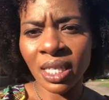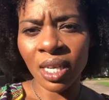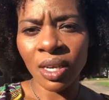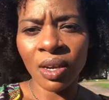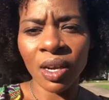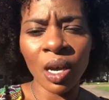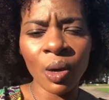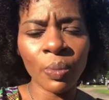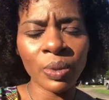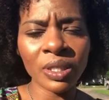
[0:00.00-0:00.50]
here
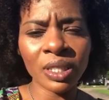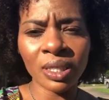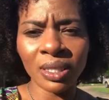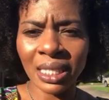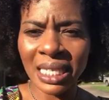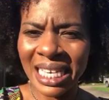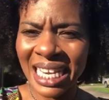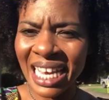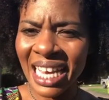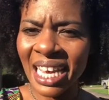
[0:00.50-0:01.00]
up until
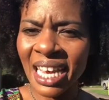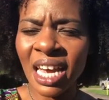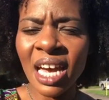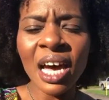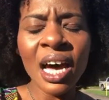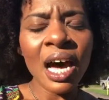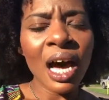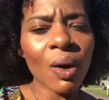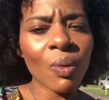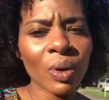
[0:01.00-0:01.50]
today
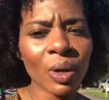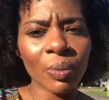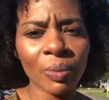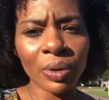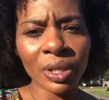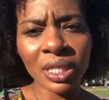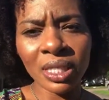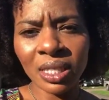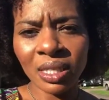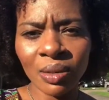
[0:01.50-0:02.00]
i want to
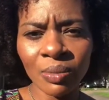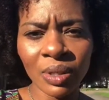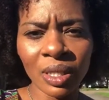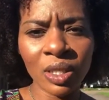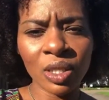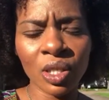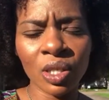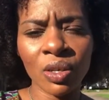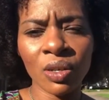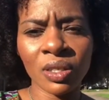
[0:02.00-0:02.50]
bring something
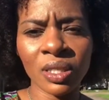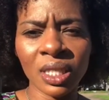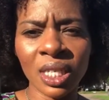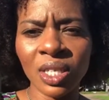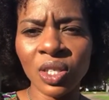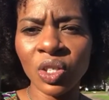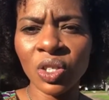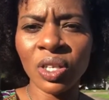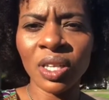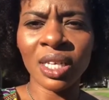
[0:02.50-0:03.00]
to your
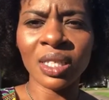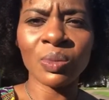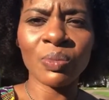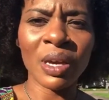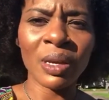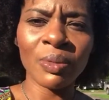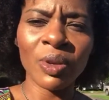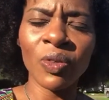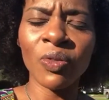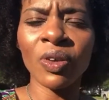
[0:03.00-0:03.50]
attention that's
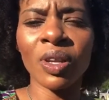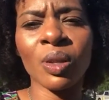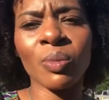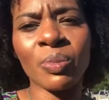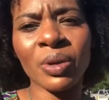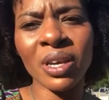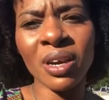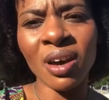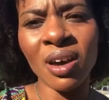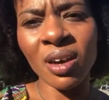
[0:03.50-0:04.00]
made me feel a
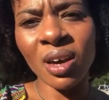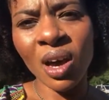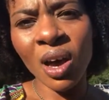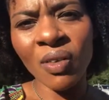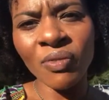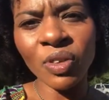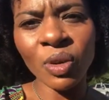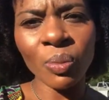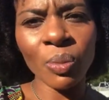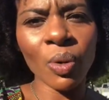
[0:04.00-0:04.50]
bit
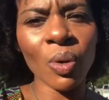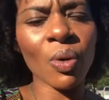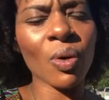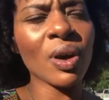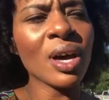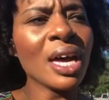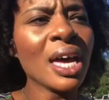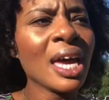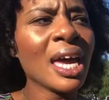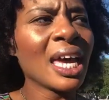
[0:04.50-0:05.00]
uncomfortable
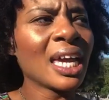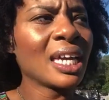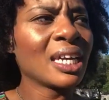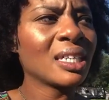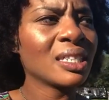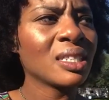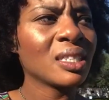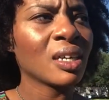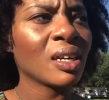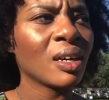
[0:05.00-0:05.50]

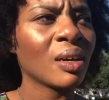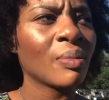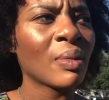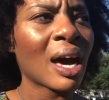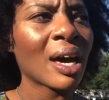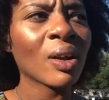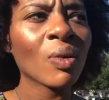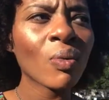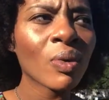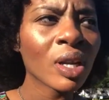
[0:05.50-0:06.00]
and um,
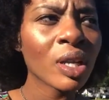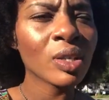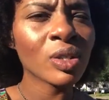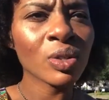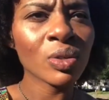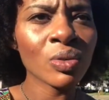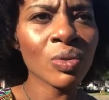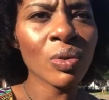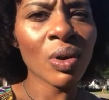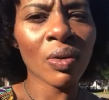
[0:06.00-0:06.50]
i don't want to
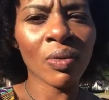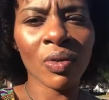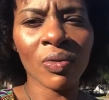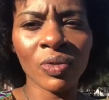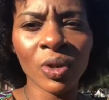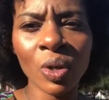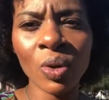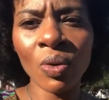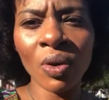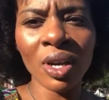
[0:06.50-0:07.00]
do a
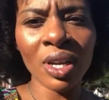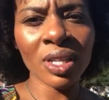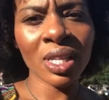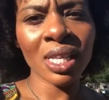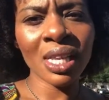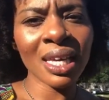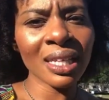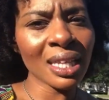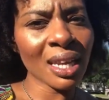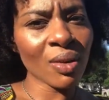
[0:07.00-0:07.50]
review or anything
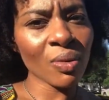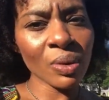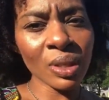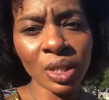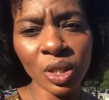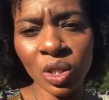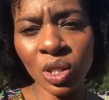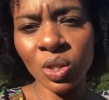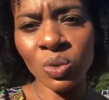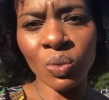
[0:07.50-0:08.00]
like that i really
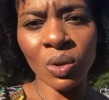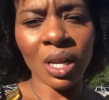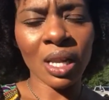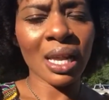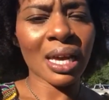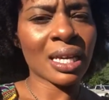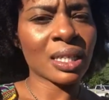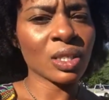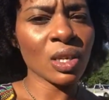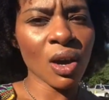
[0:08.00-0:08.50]
just want to
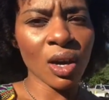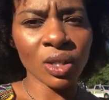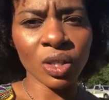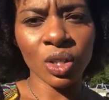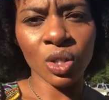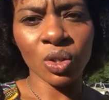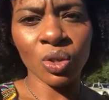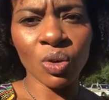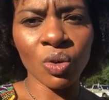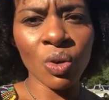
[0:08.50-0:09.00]
like talk to
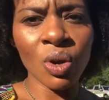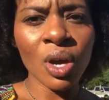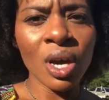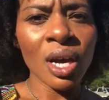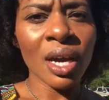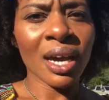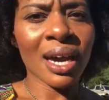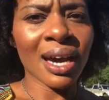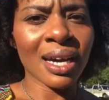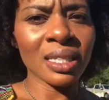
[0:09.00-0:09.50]
you
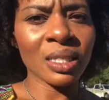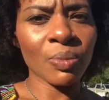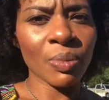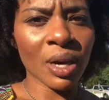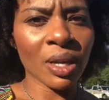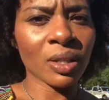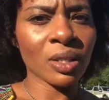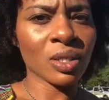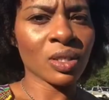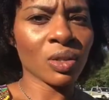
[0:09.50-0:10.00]
guys
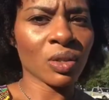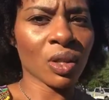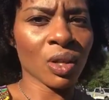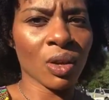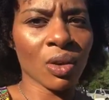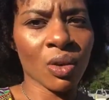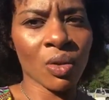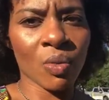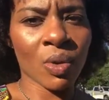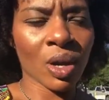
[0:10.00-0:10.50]
about this so that
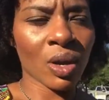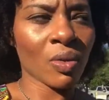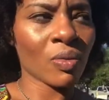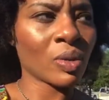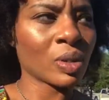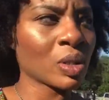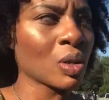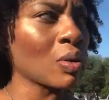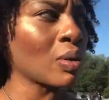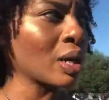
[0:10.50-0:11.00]
you're aware of
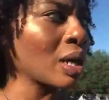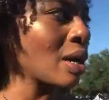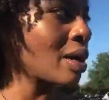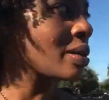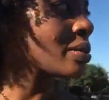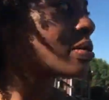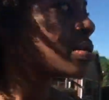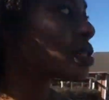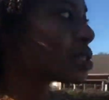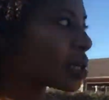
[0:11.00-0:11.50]
what's going on
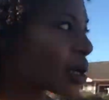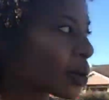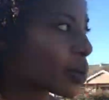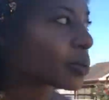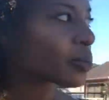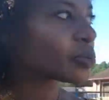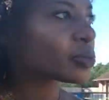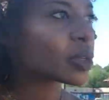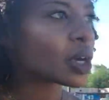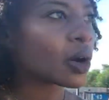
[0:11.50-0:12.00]
so
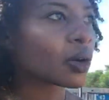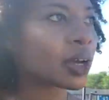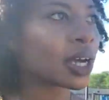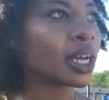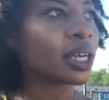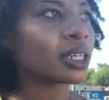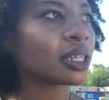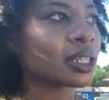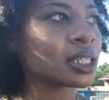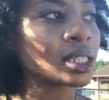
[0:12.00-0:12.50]
Okay,
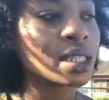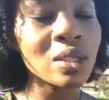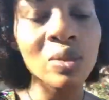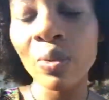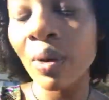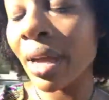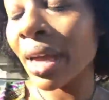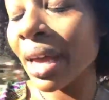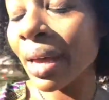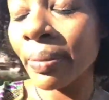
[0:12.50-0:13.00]
this is
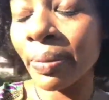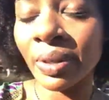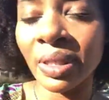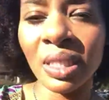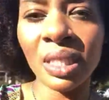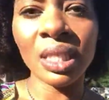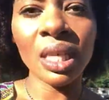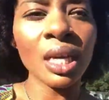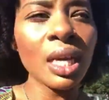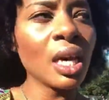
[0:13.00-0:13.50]
what
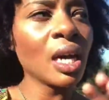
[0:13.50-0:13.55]
happens.